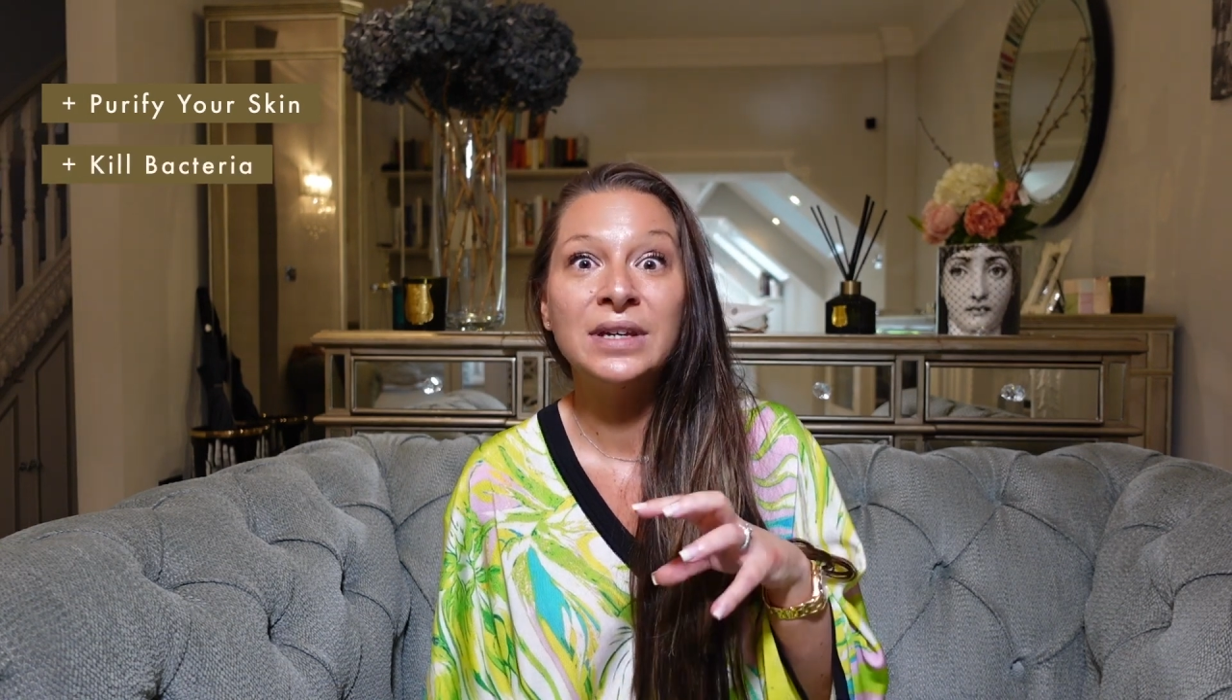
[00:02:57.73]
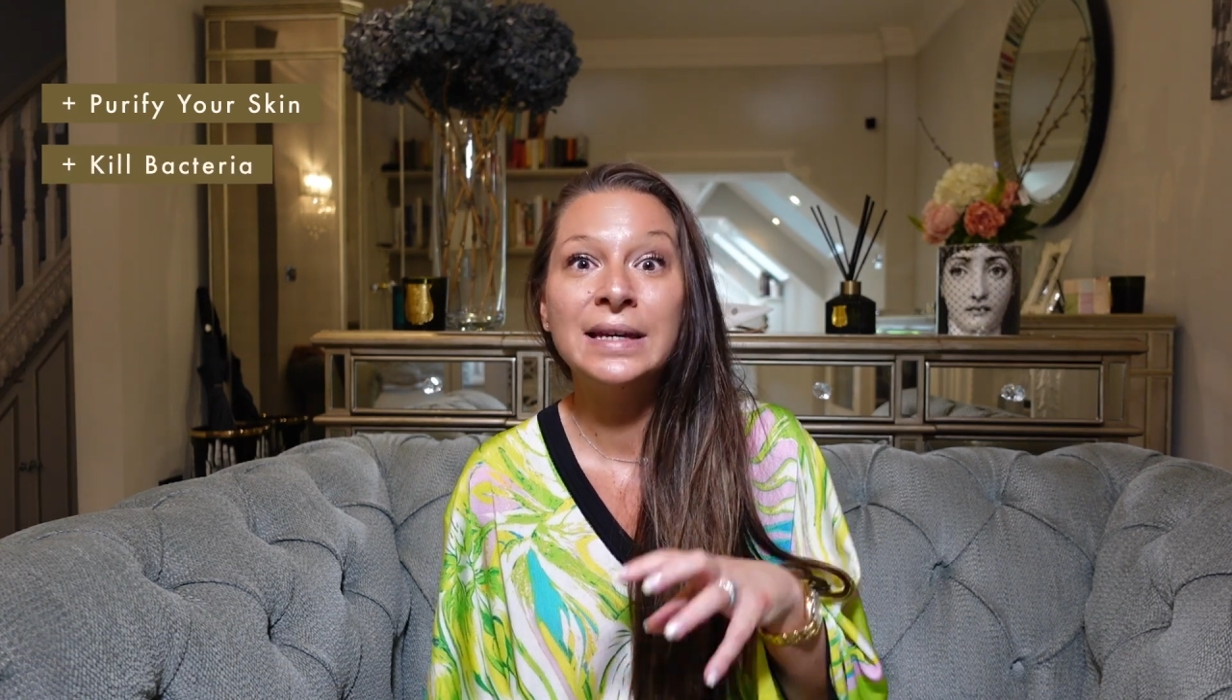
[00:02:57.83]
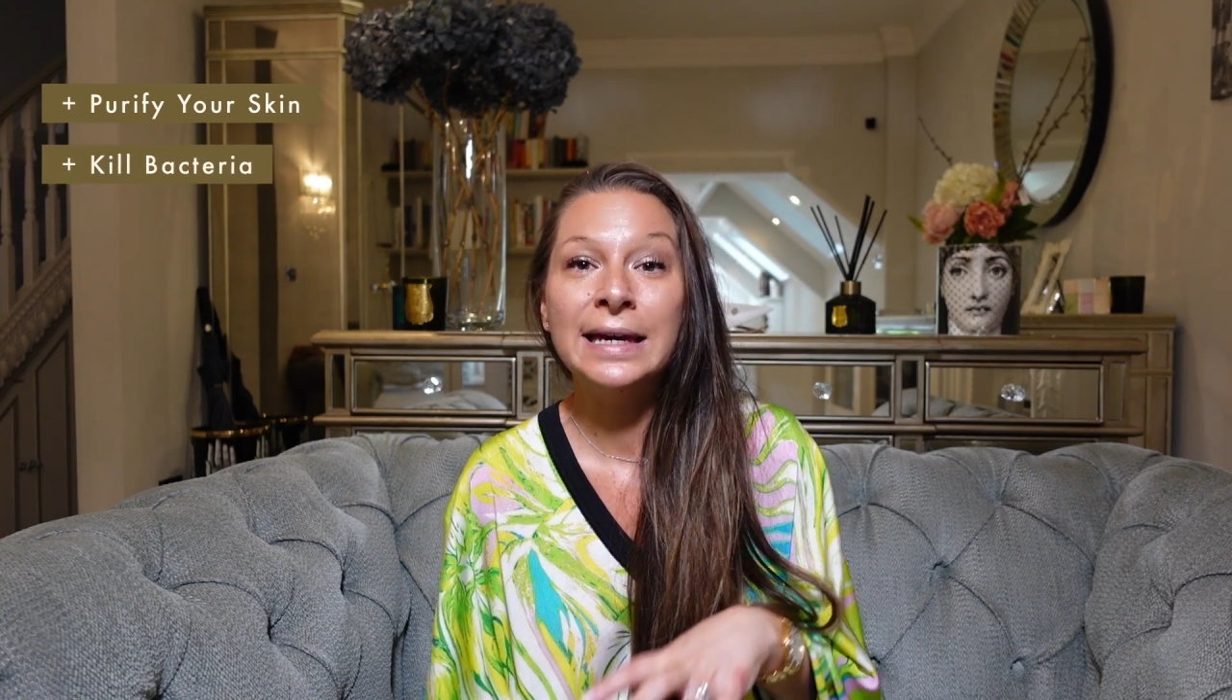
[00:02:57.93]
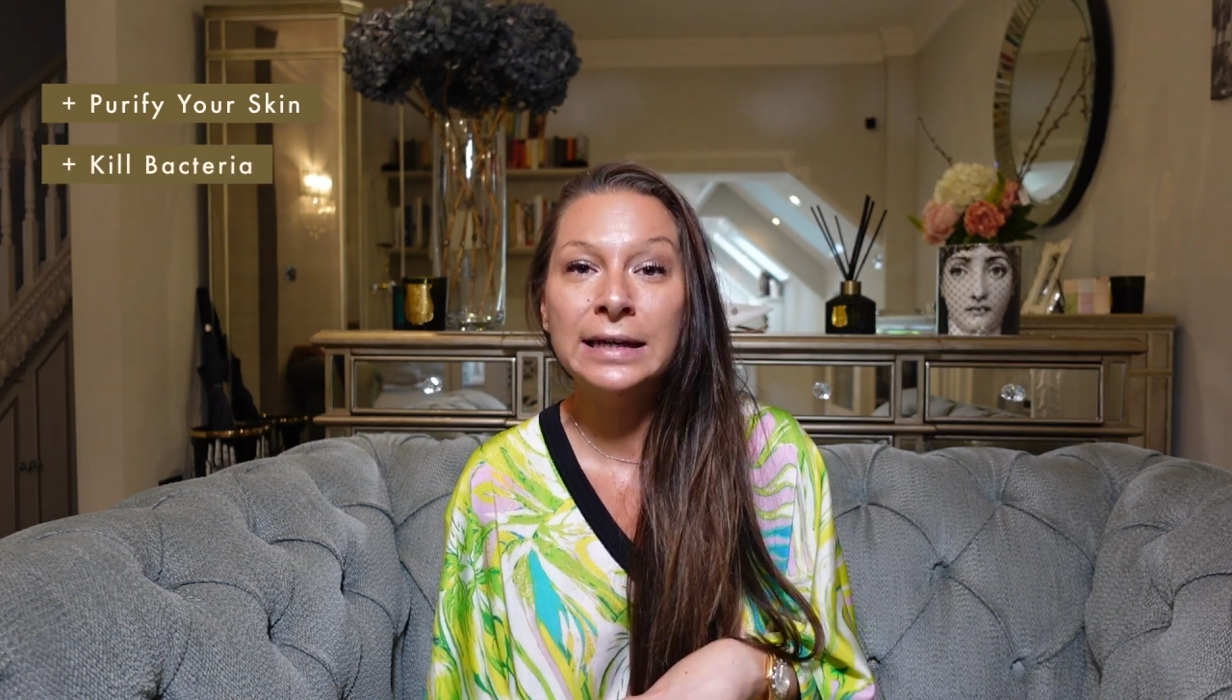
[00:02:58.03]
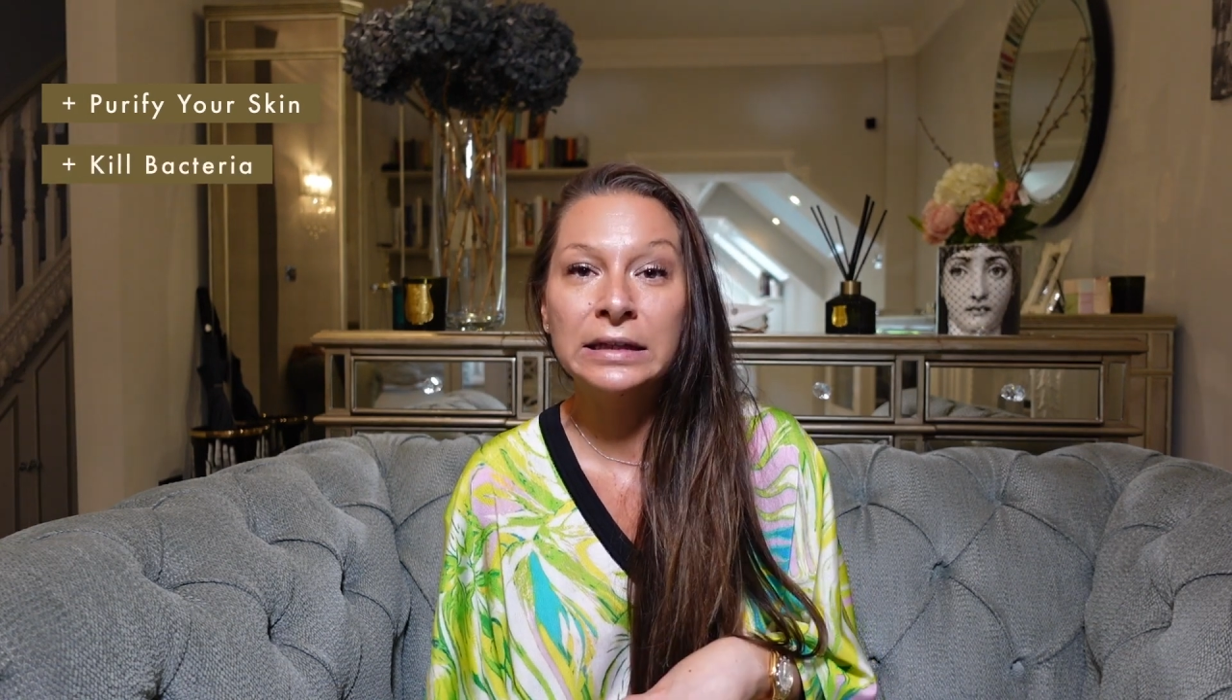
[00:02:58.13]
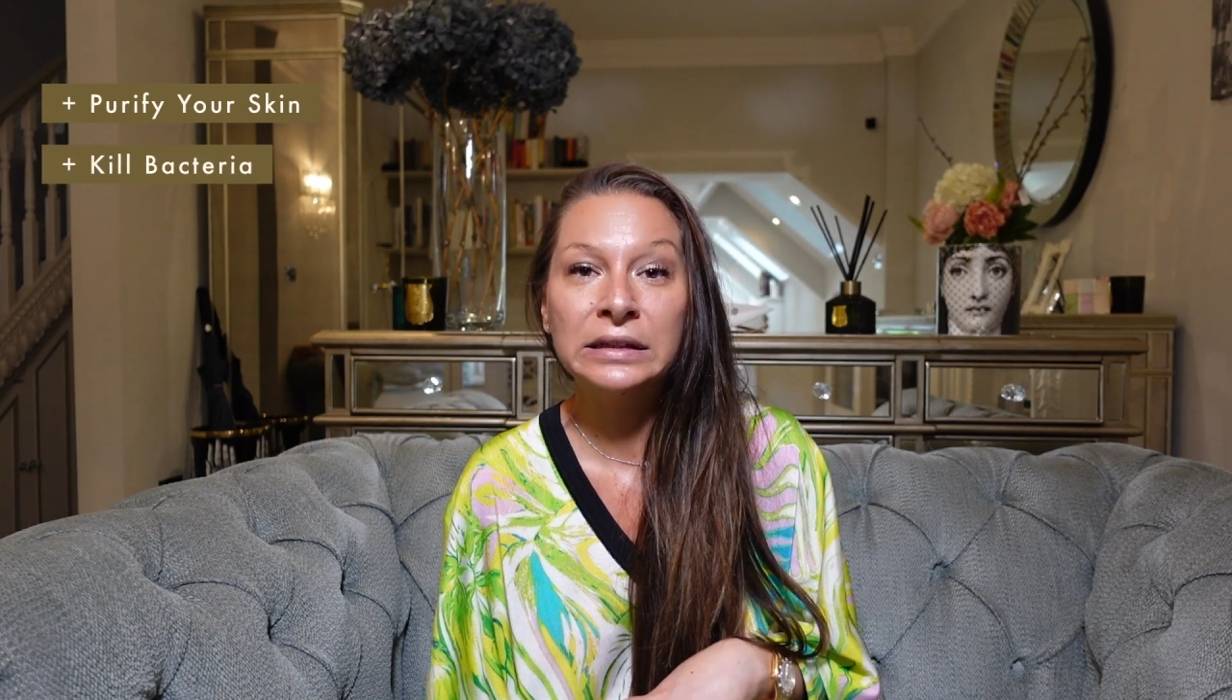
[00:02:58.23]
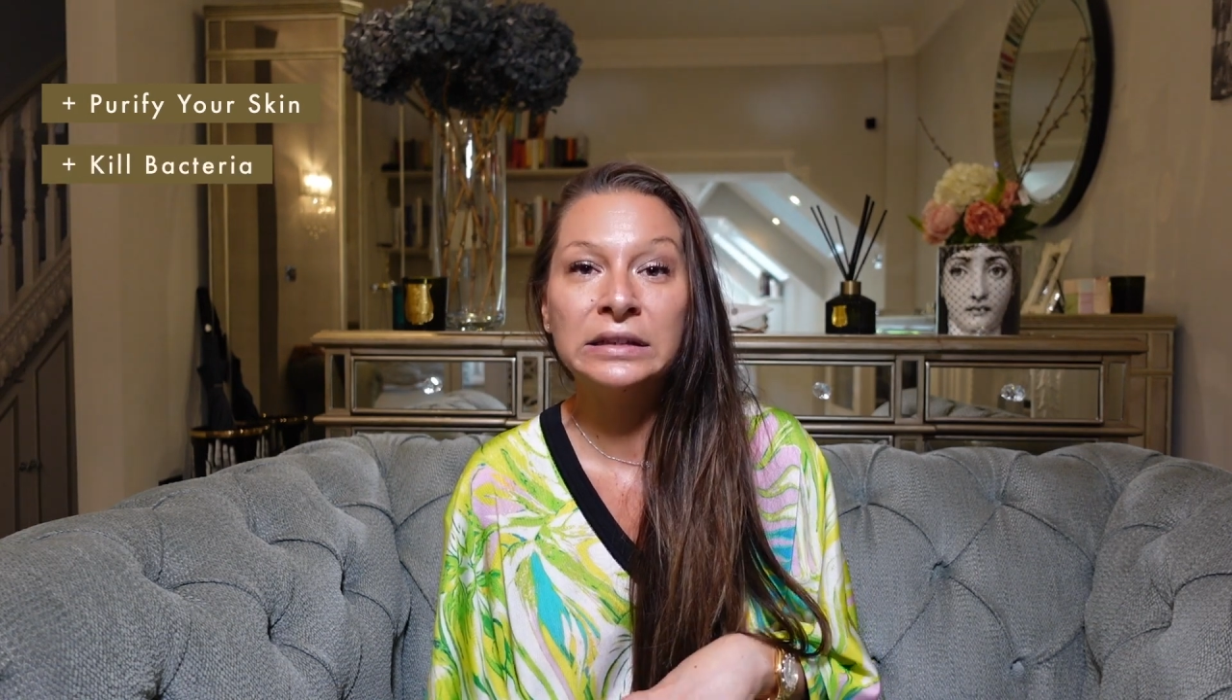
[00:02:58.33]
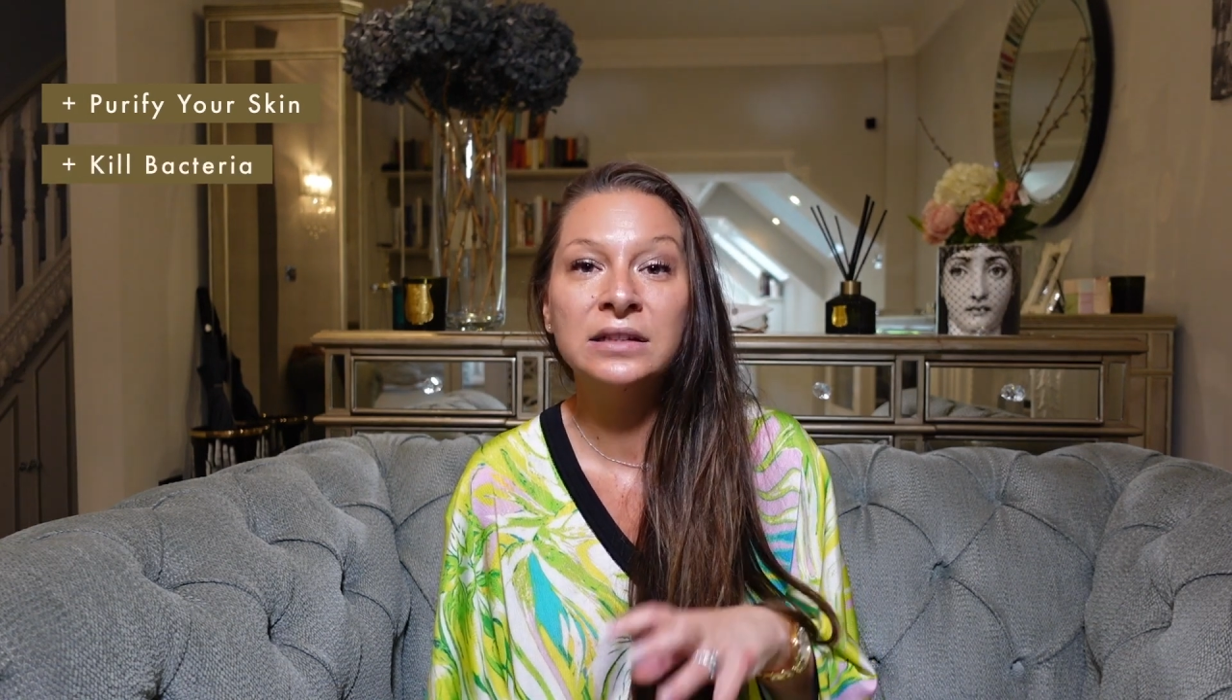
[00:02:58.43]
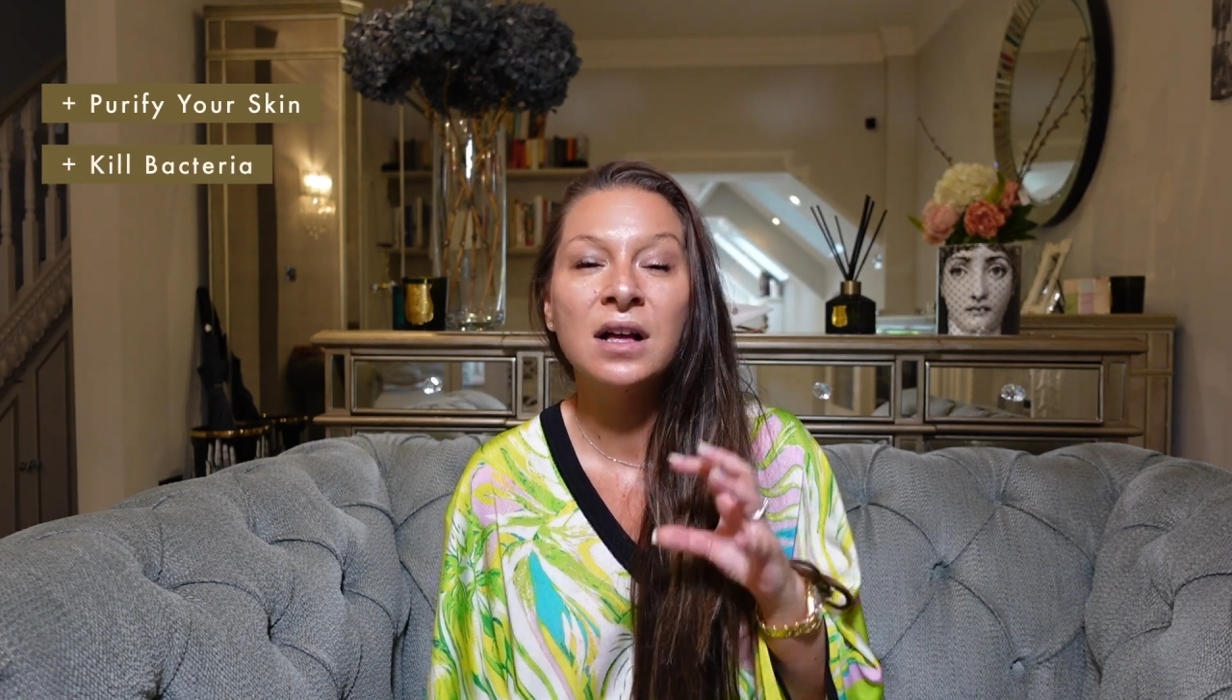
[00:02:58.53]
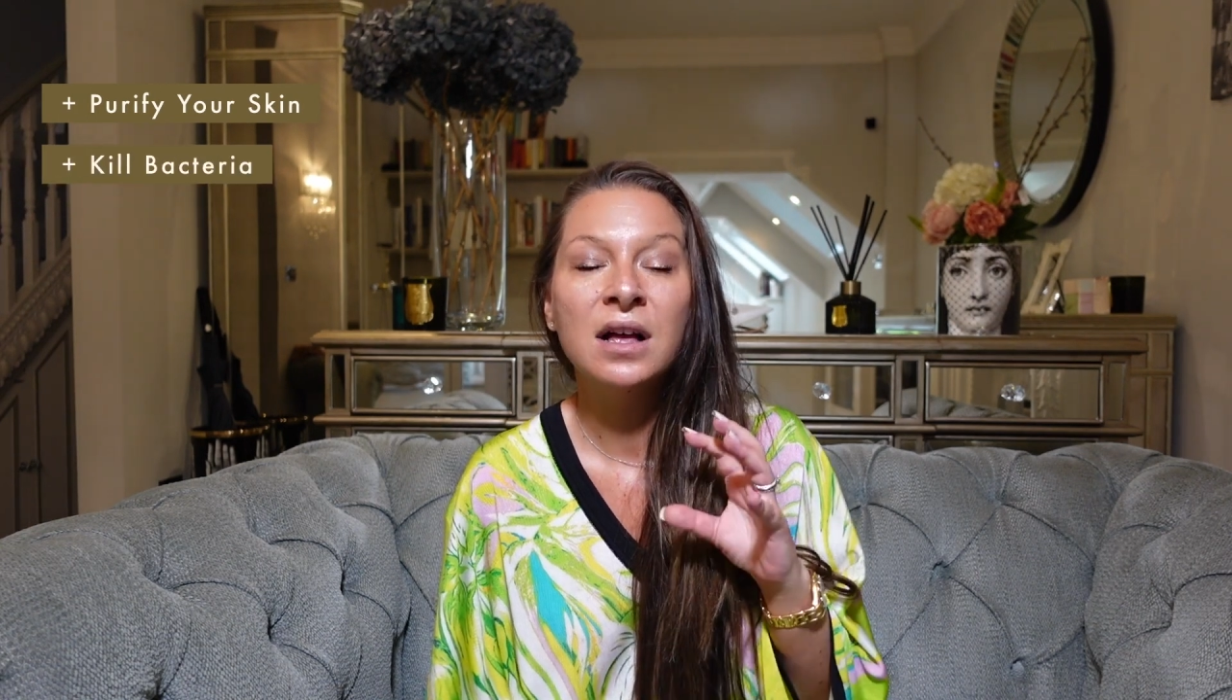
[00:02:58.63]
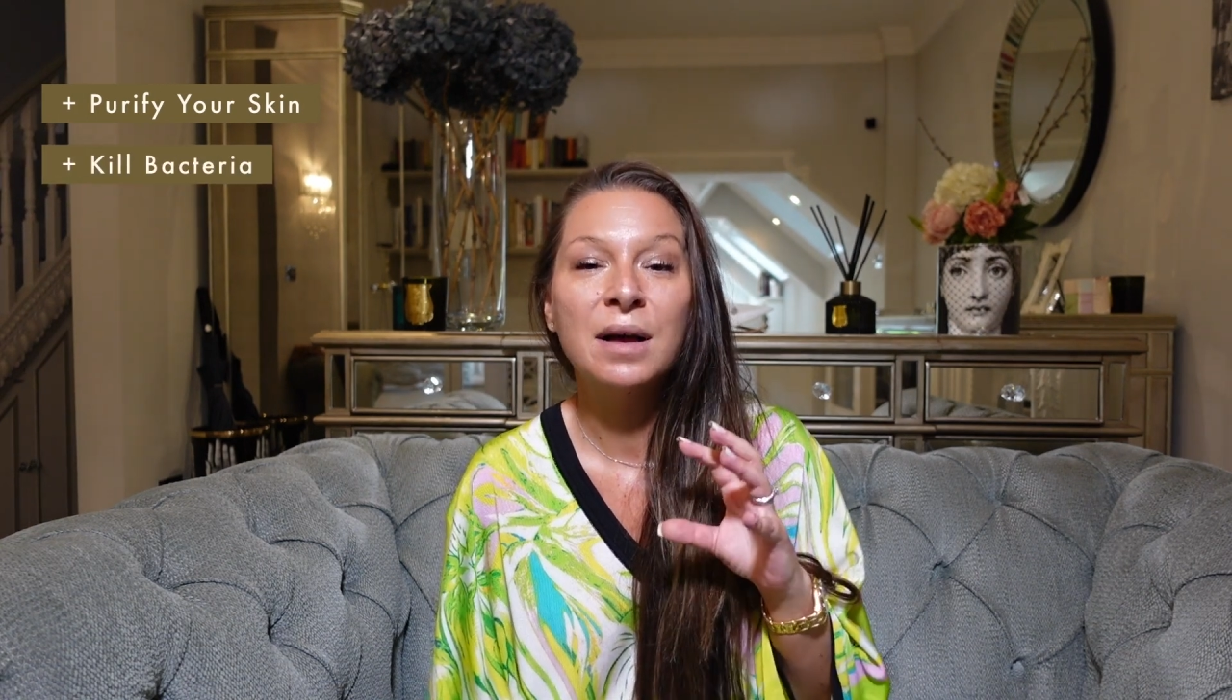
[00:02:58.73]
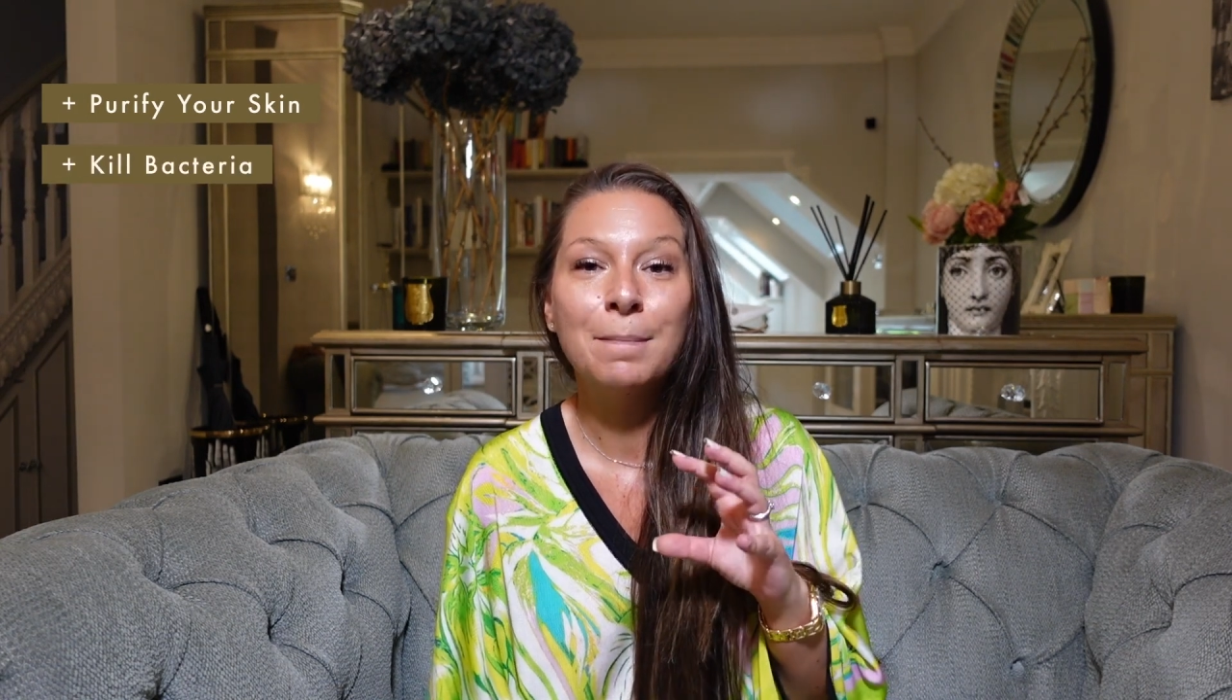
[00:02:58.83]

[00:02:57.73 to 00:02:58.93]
kill